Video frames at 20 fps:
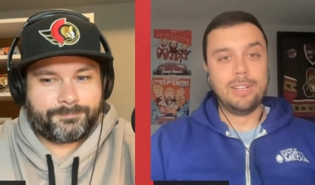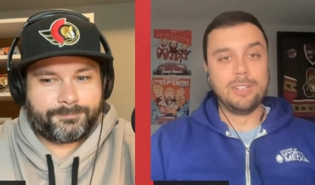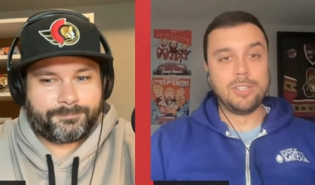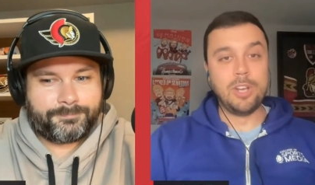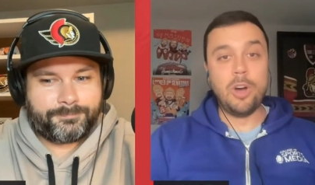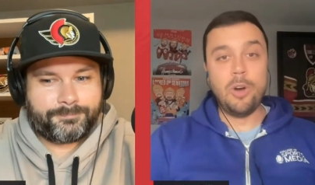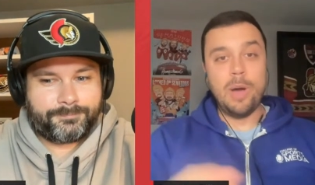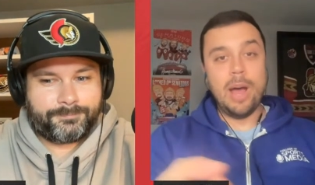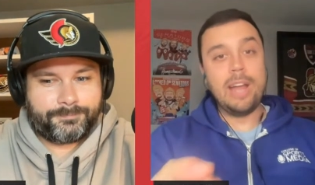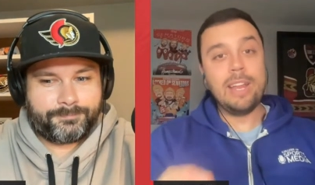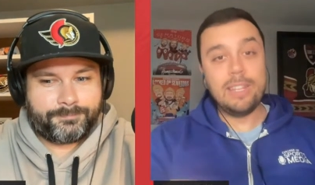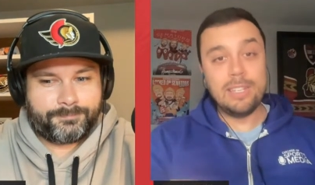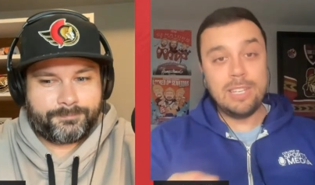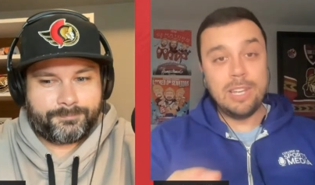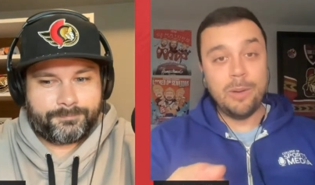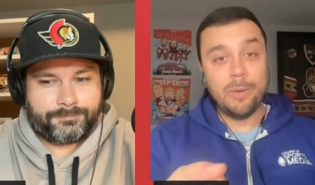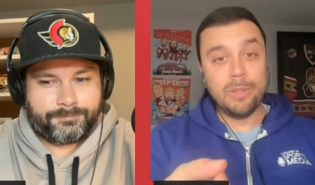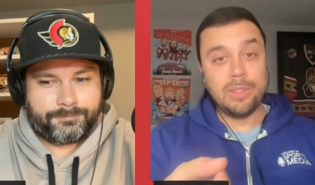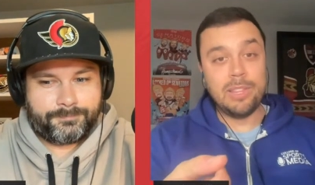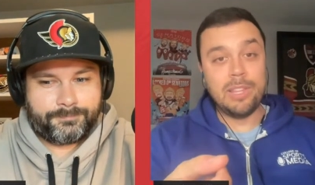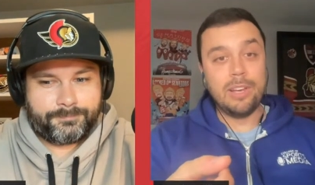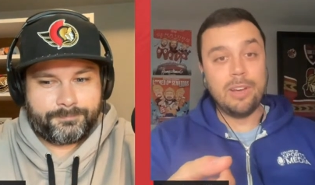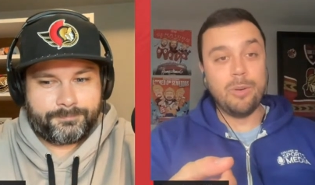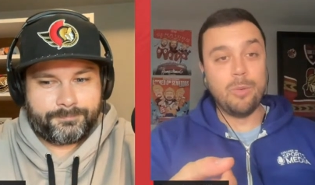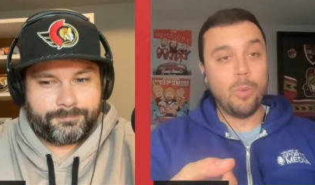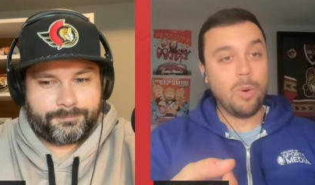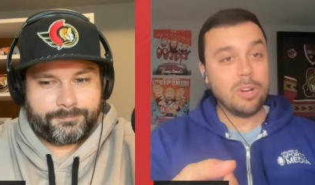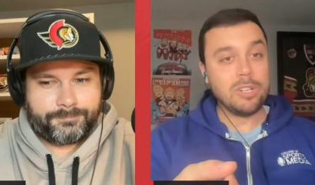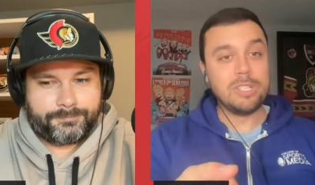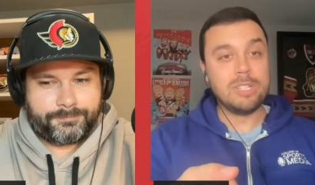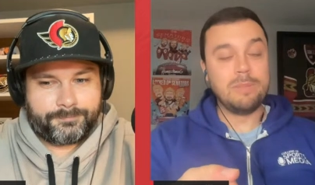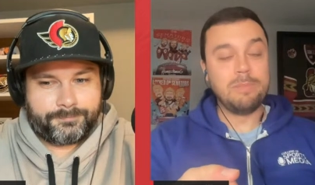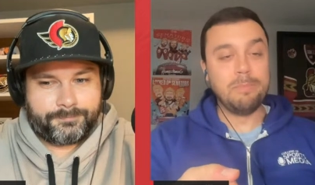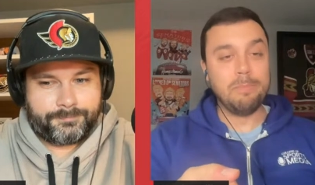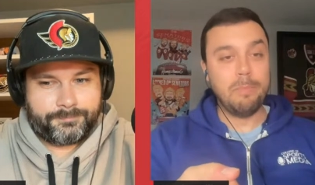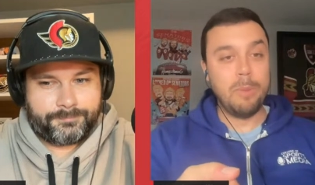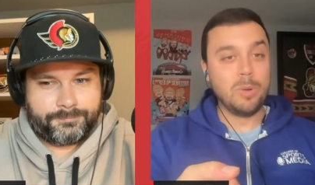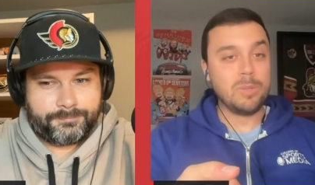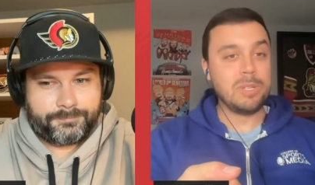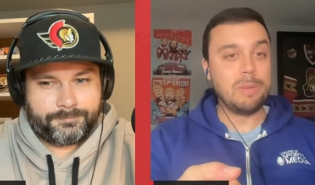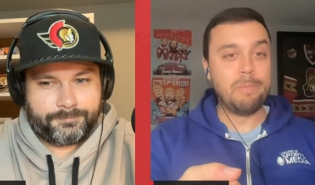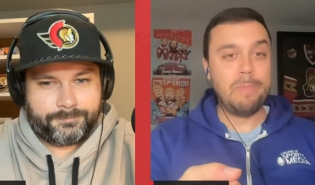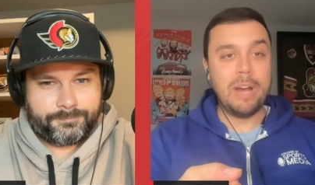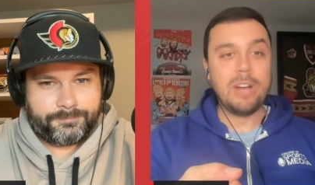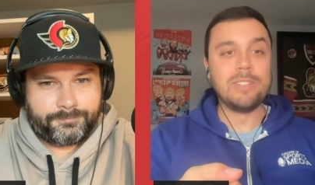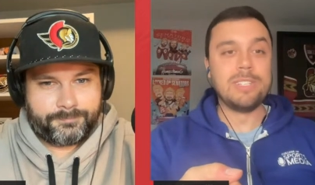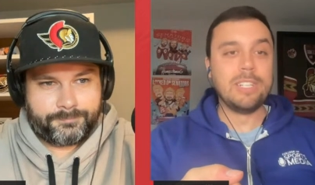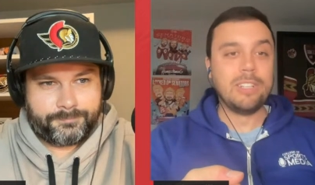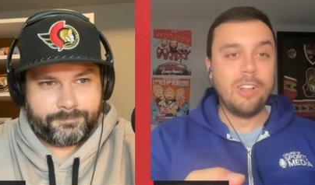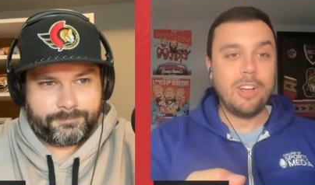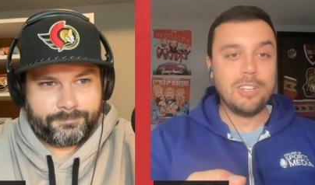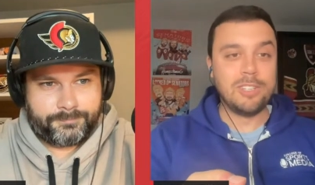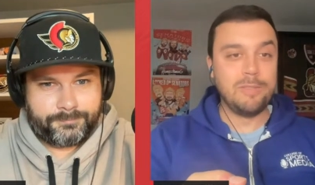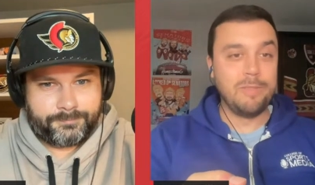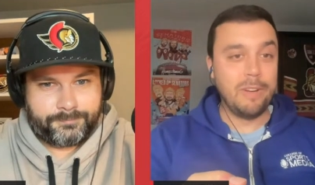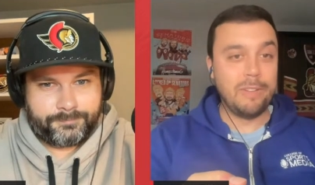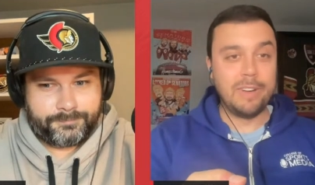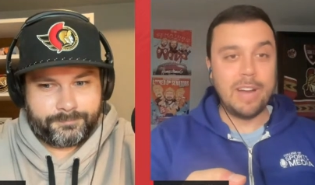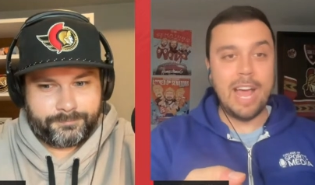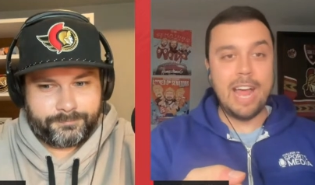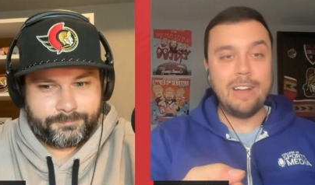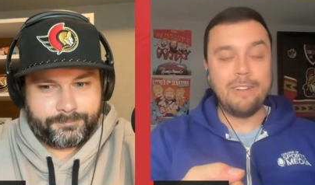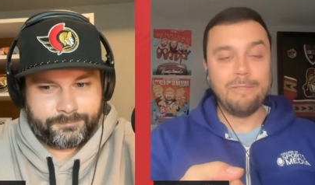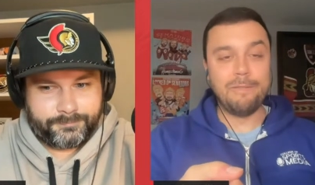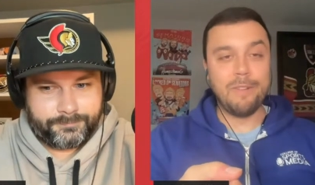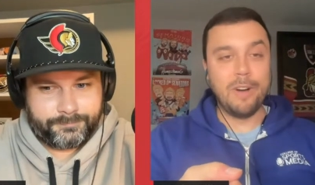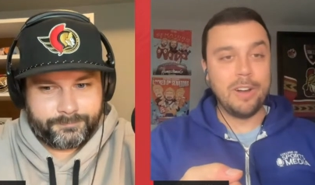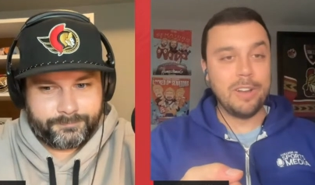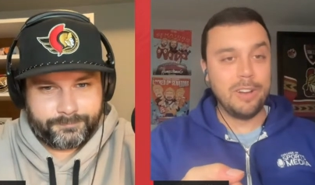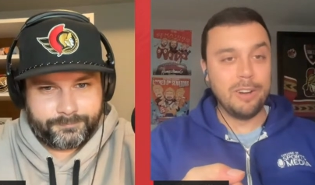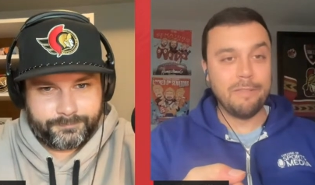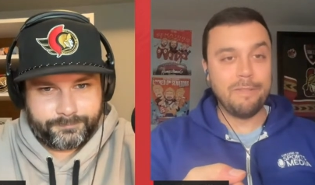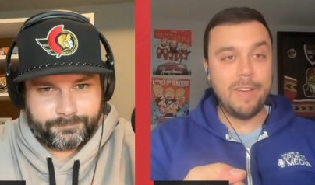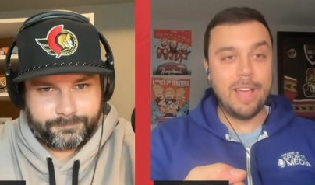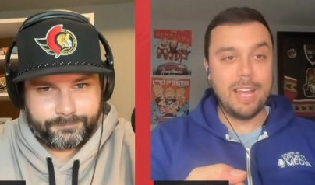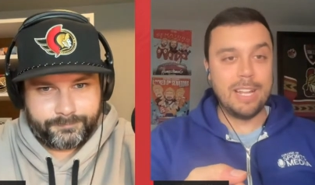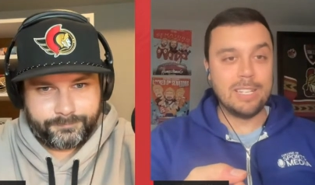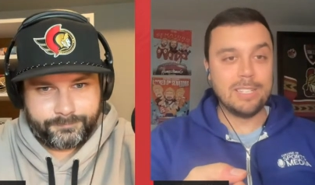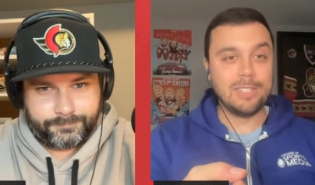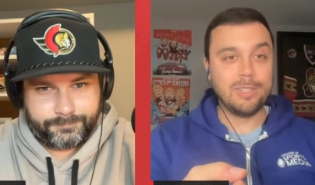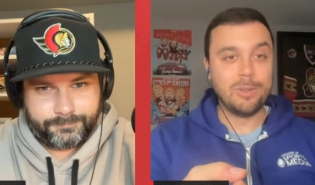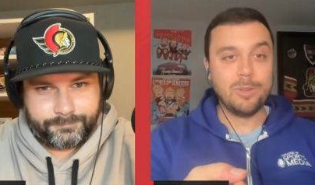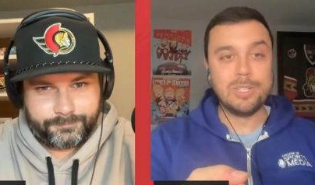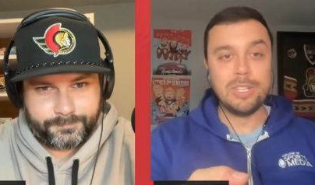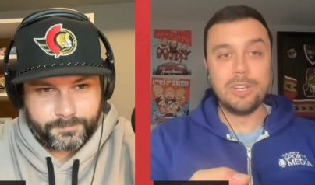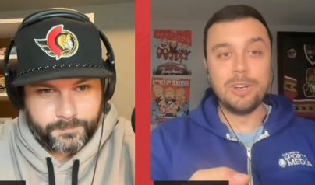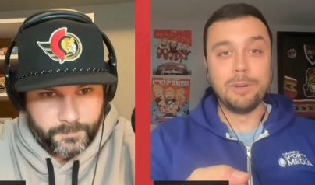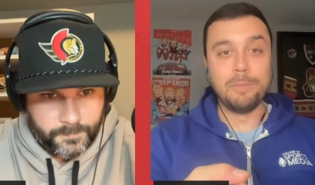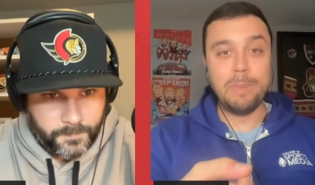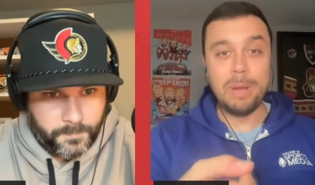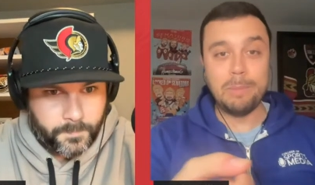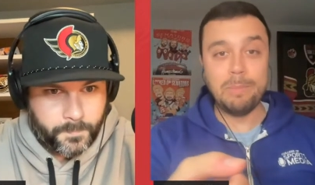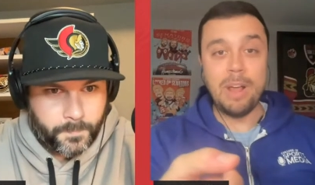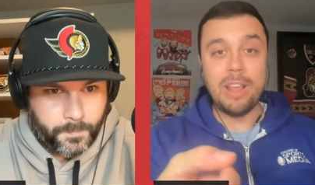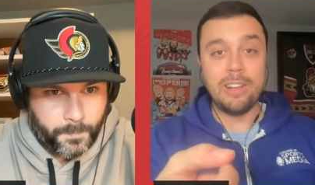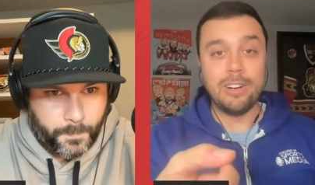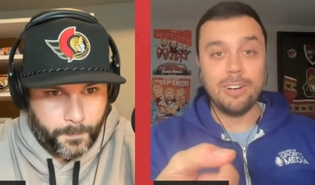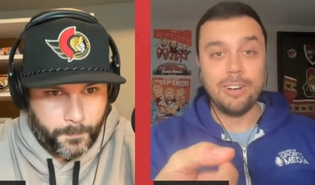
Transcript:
Speaker 1: so, how do you deal with the worst, most embarrassing loss you've ever had in front of your fans, losing to your big brother?